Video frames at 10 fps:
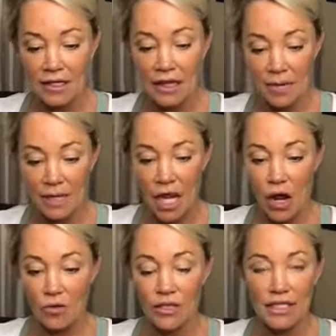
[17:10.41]
let me
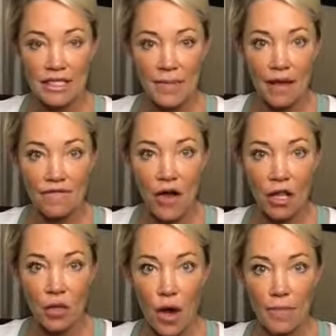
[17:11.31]
know. This is about
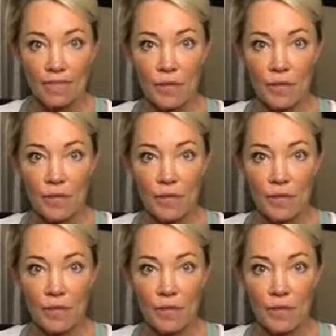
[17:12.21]
follow-up.